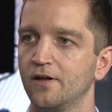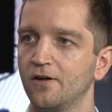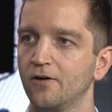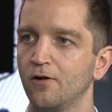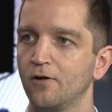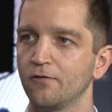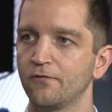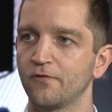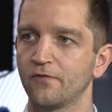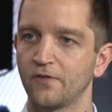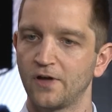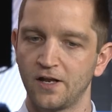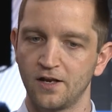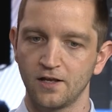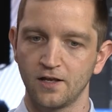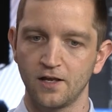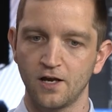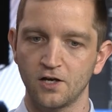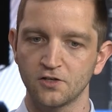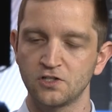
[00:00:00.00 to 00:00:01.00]
of
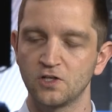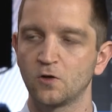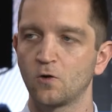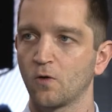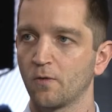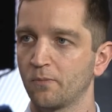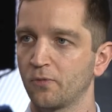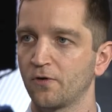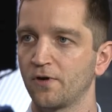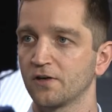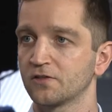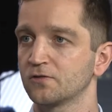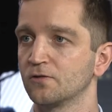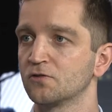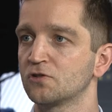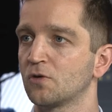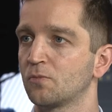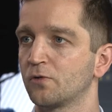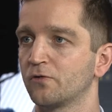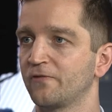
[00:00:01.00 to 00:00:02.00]
any HashiCorp products on
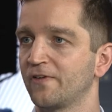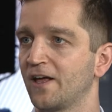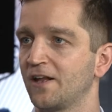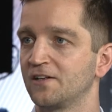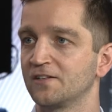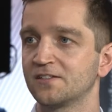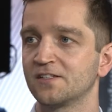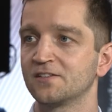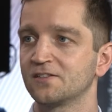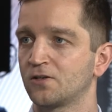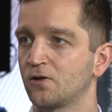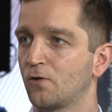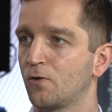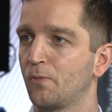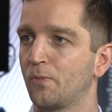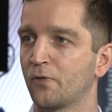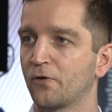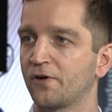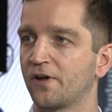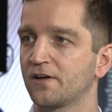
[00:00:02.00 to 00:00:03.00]
top of any Cisco
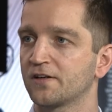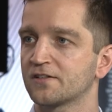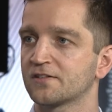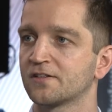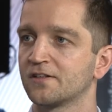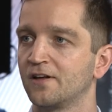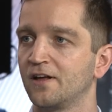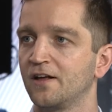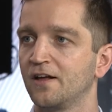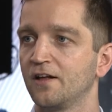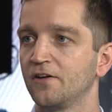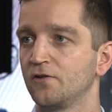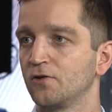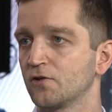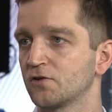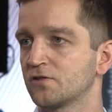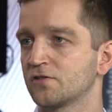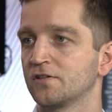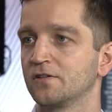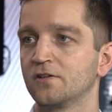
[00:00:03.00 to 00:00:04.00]
products,
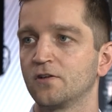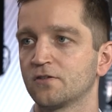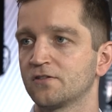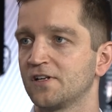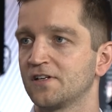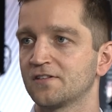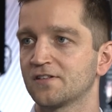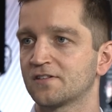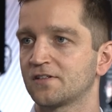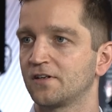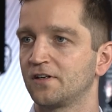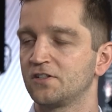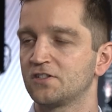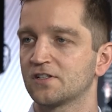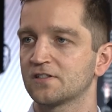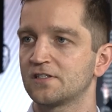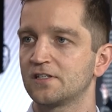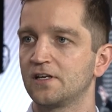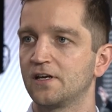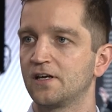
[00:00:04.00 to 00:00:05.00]
not, not necessarily
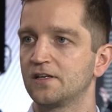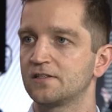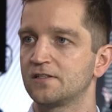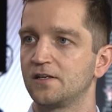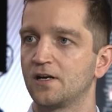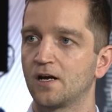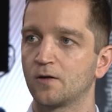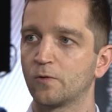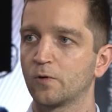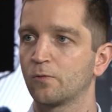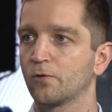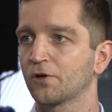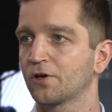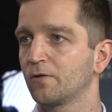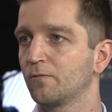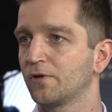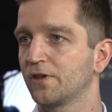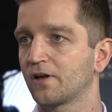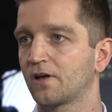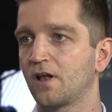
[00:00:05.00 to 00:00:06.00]
just the A C I. We're
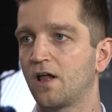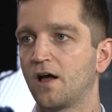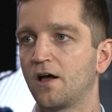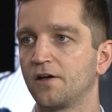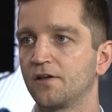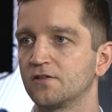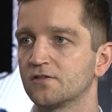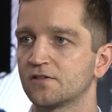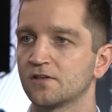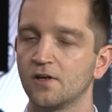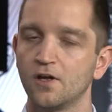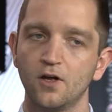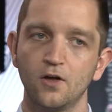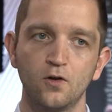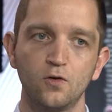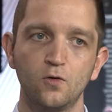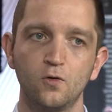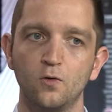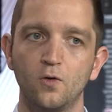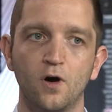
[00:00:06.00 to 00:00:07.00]
working with the clients
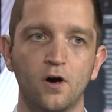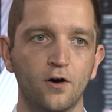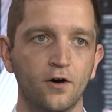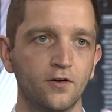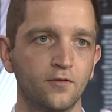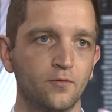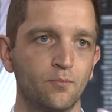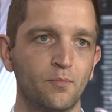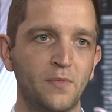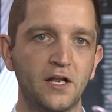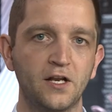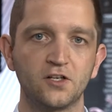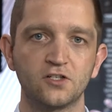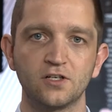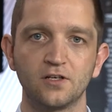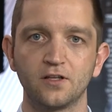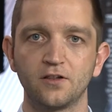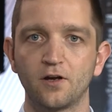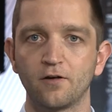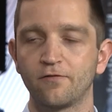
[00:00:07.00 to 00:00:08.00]
who are
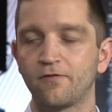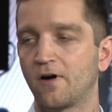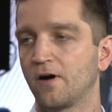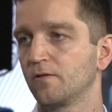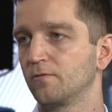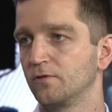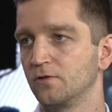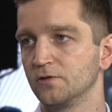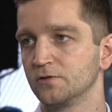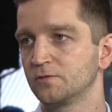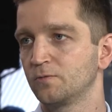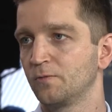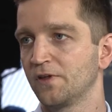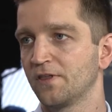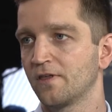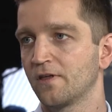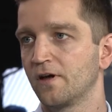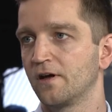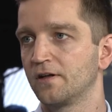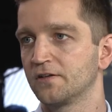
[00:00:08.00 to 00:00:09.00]
managing their firewalls with
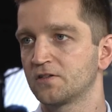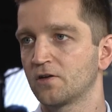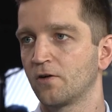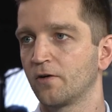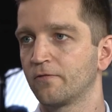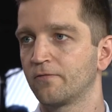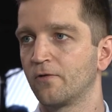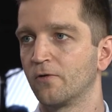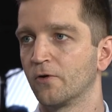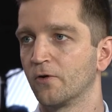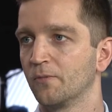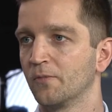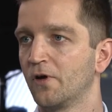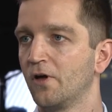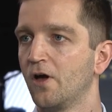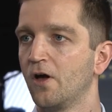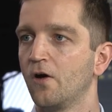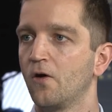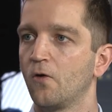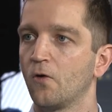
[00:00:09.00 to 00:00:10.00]
uh, Terraform,
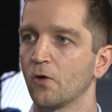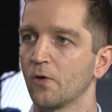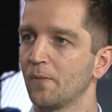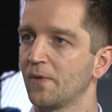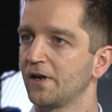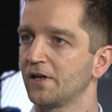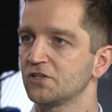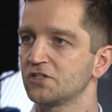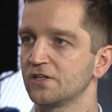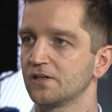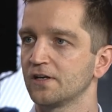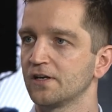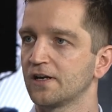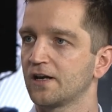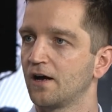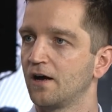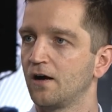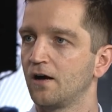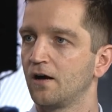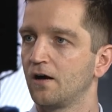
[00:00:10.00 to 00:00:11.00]
or managing uh,
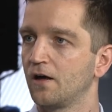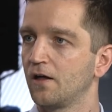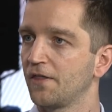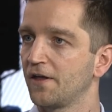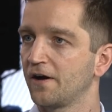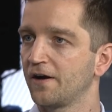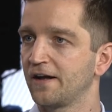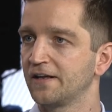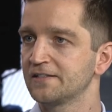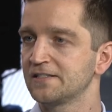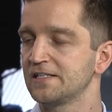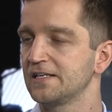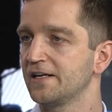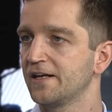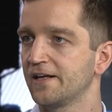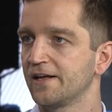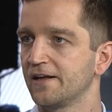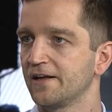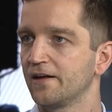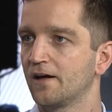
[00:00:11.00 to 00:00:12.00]
their S D
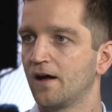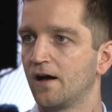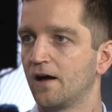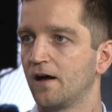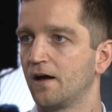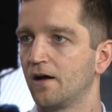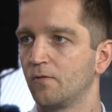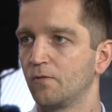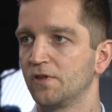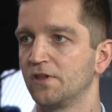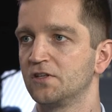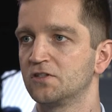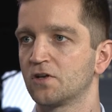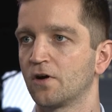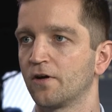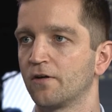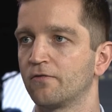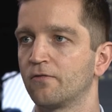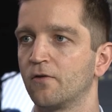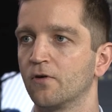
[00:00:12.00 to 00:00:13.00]
A uh, with the
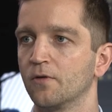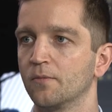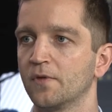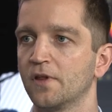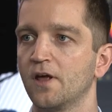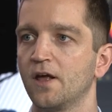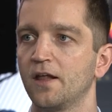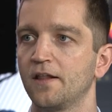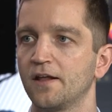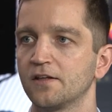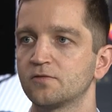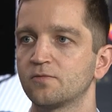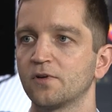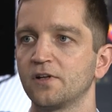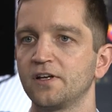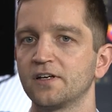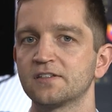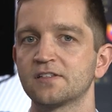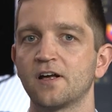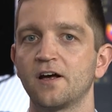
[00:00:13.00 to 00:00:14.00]
Terraform. That's
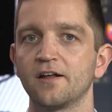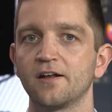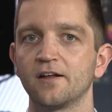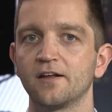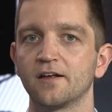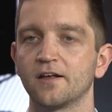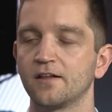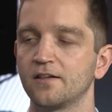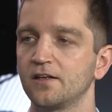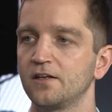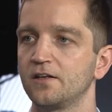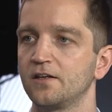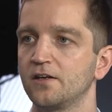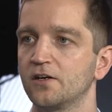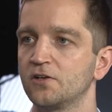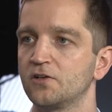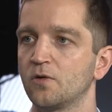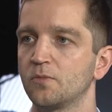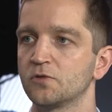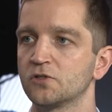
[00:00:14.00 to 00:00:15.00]
really exciting, and the
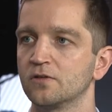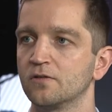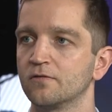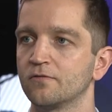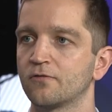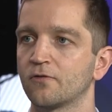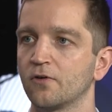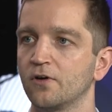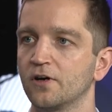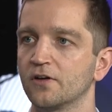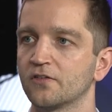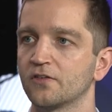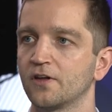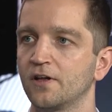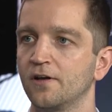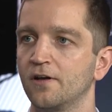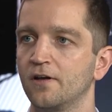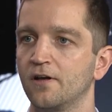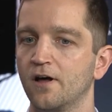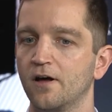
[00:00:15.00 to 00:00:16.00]
adoption for us
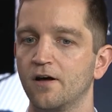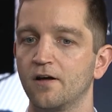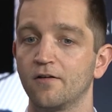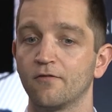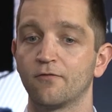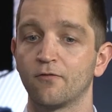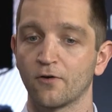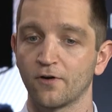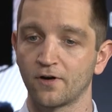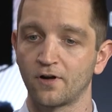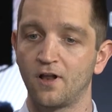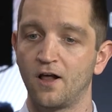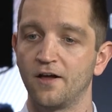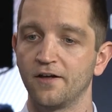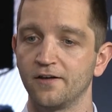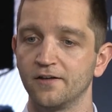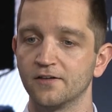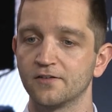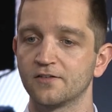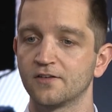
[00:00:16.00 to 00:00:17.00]
and uh, for our
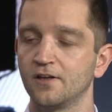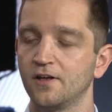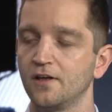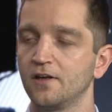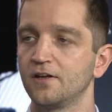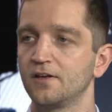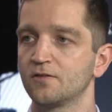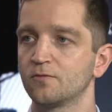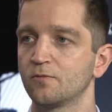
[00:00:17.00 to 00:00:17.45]
clients is